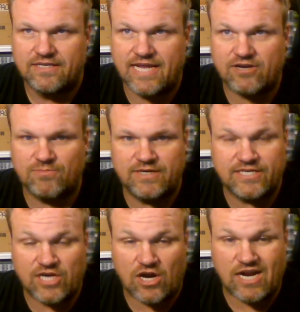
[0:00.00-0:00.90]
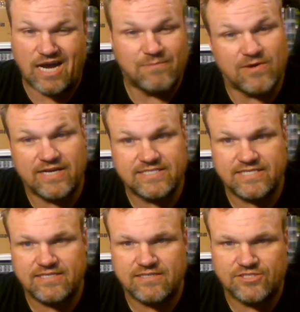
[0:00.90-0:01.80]
Necromunda Dark
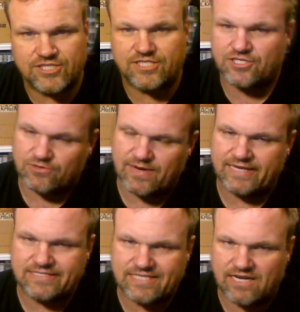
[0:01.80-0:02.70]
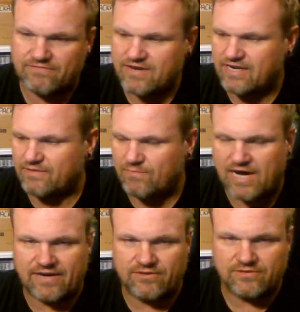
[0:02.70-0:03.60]
Uprising, just the terrain stuff, none of the
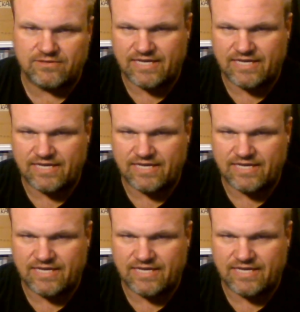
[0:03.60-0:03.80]
model,